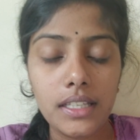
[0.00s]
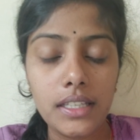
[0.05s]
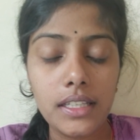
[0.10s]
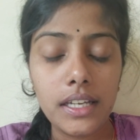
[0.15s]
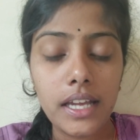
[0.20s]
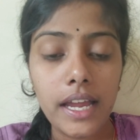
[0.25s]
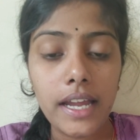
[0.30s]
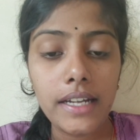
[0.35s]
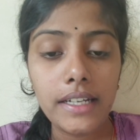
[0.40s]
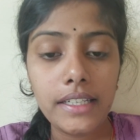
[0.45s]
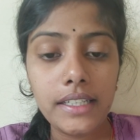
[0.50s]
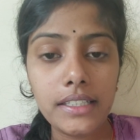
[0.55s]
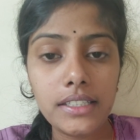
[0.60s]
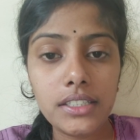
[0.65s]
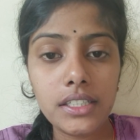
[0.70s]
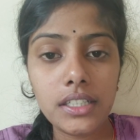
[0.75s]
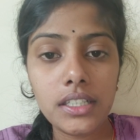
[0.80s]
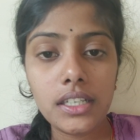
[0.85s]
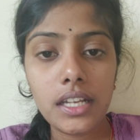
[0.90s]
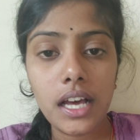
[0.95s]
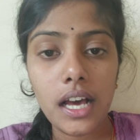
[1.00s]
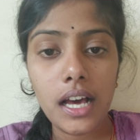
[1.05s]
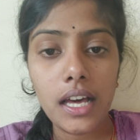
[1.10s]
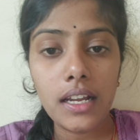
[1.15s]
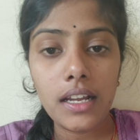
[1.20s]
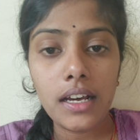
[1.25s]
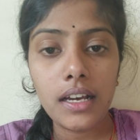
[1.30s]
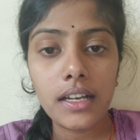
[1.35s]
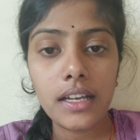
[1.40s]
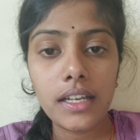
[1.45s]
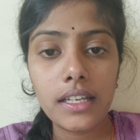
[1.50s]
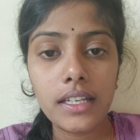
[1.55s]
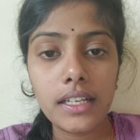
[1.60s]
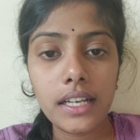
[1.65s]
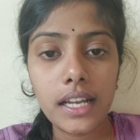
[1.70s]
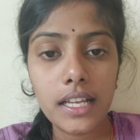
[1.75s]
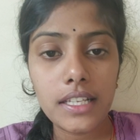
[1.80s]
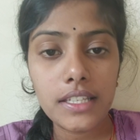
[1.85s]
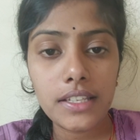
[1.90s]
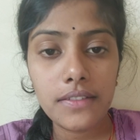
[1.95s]
The antigen are again
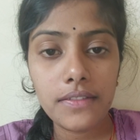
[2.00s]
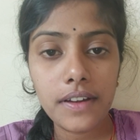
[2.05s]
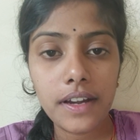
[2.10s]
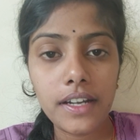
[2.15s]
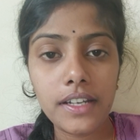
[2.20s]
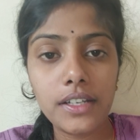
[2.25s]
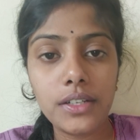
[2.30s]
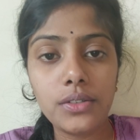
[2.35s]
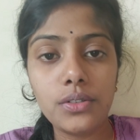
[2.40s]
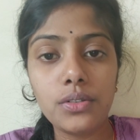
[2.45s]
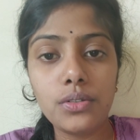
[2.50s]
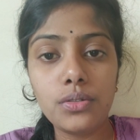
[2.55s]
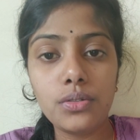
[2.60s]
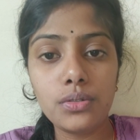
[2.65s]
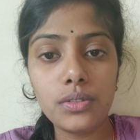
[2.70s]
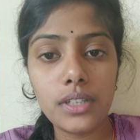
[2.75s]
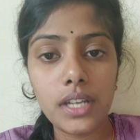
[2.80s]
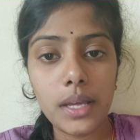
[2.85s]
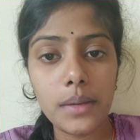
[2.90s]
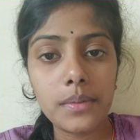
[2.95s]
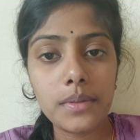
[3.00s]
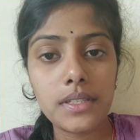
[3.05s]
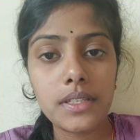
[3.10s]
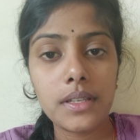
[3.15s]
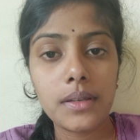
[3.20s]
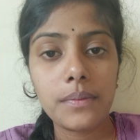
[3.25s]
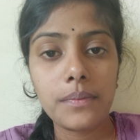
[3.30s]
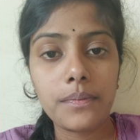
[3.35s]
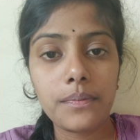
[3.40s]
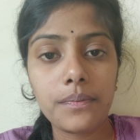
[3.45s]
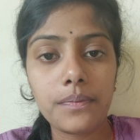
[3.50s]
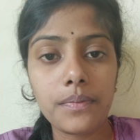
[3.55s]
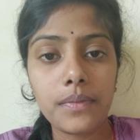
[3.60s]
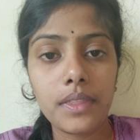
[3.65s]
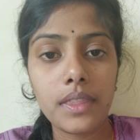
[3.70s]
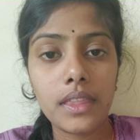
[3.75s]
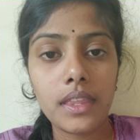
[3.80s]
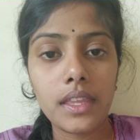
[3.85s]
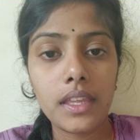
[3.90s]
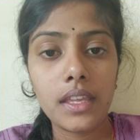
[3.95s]
classified into two types:
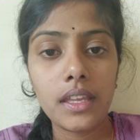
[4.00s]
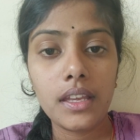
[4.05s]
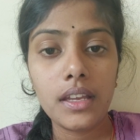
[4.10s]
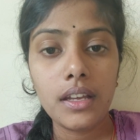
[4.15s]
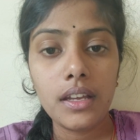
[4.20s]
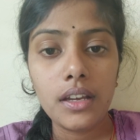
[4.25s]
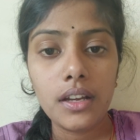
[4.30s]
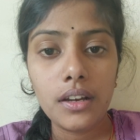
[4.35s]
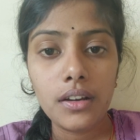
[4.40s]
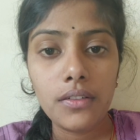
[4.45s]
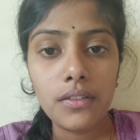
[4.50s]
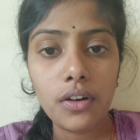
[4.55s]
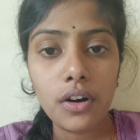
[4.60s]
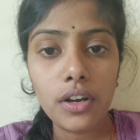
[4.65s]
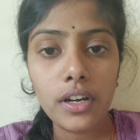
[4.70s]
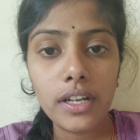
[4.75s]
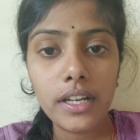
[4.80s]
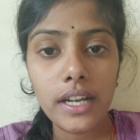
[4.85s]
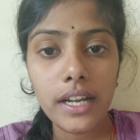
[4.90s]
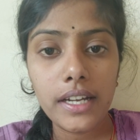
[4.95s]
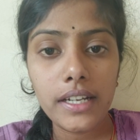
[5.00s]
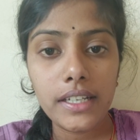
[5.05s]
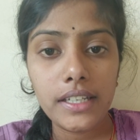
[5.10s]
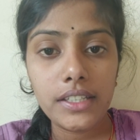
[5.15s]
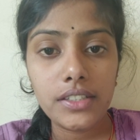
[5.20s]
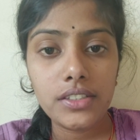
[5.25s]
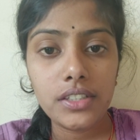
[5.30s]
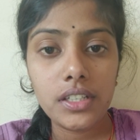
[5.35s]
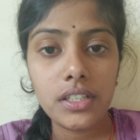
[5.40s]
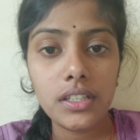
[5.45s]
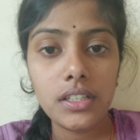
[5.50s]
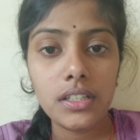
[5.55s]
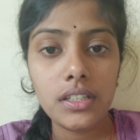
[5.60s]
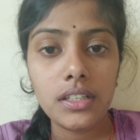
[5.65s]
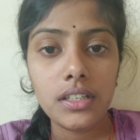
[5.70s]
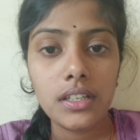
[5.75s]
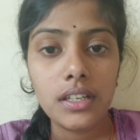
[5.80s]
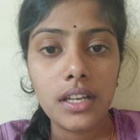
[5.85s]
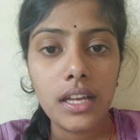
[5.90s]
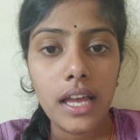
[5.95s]
foreign antigen
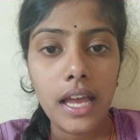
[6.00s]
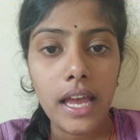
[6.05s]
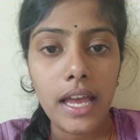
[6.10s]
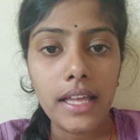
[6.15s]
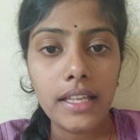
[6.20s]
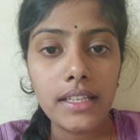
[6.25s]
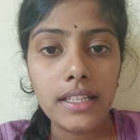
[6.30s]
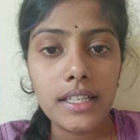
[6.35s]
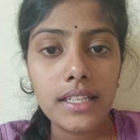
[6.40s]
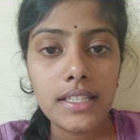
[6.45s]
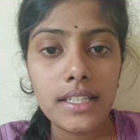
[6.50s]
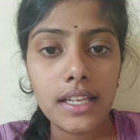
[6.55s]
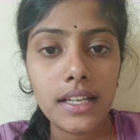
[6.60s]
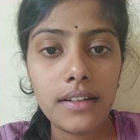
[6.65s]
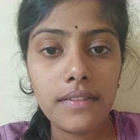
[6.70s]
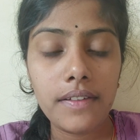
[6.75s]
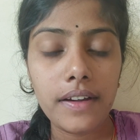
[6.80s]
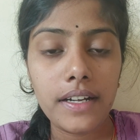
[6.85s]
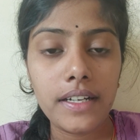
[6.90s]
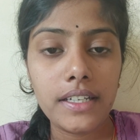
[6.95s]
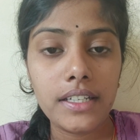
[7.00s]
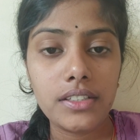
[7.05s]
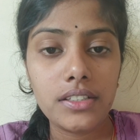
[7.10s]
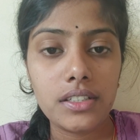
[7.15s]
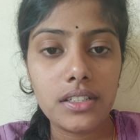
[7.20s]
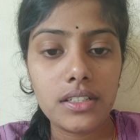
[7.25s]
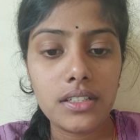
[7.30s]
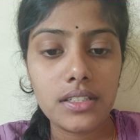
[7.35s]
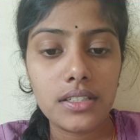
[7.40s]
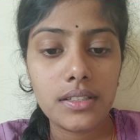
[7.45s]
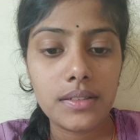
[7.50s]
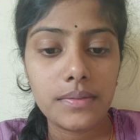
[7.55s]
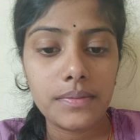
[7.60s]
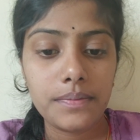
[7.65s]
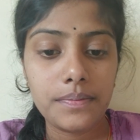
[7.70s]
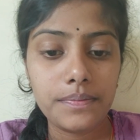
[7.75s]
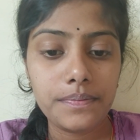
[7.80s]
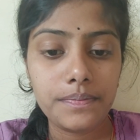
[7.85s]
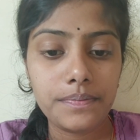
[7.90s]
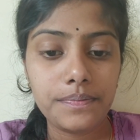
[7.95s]
and self antigens.
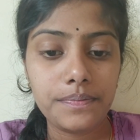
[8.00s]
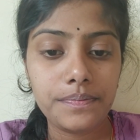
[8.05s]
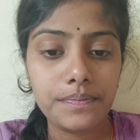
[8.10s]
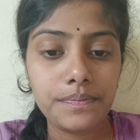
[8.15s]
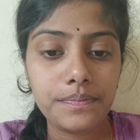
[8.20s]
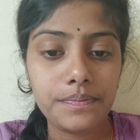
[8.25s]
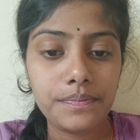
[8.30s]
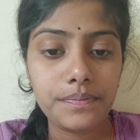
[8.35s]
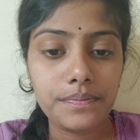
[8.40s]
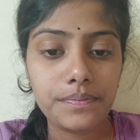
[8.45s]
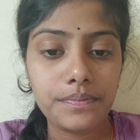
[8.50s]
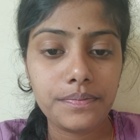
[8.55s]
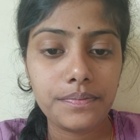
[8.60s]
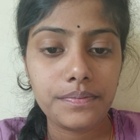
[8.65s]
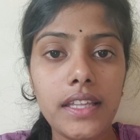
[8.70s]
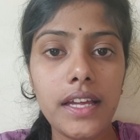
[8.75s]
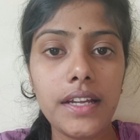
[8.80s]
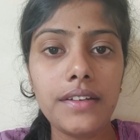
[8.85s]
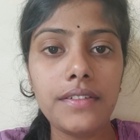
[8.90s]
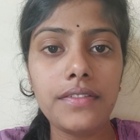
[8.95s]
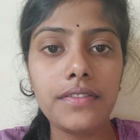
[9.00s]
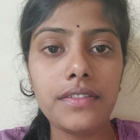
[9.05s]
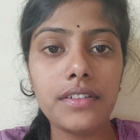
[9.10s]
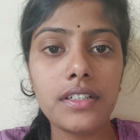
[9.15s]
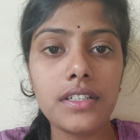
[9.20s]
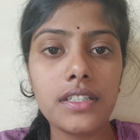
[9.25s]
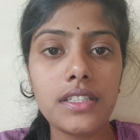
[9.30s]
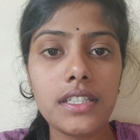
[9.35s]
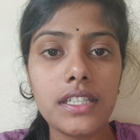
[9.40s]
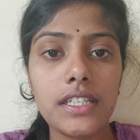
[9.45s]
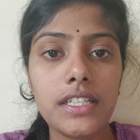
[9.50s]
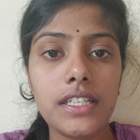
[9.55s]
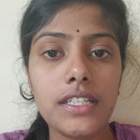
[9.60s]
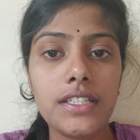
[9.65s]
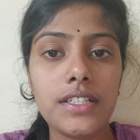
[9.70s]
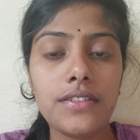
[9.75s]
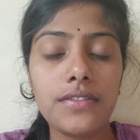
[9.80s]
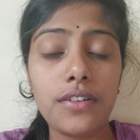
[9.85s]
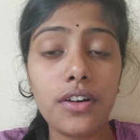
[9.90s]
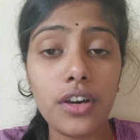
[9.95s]
That first, it
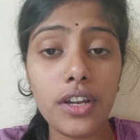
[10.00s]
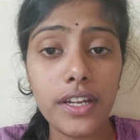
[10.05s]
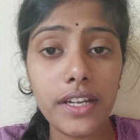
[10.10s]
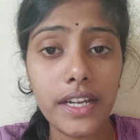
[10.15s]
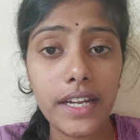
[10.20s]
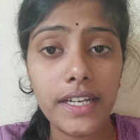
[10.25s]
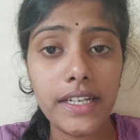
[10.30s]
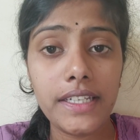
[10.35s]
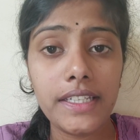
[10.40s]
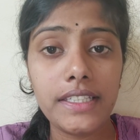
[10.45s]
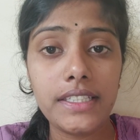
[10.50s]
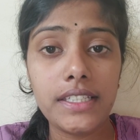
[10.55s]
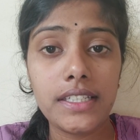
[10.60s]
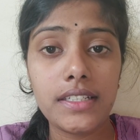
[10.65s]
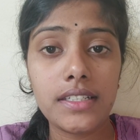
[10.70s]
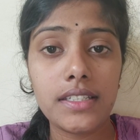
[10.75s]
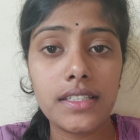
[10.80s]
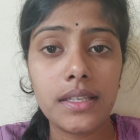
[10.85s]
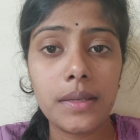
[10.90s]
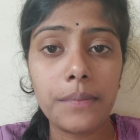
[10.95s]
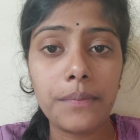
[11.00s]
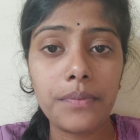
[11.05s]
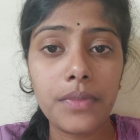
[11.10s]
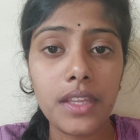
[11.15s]
is a foreign antigens.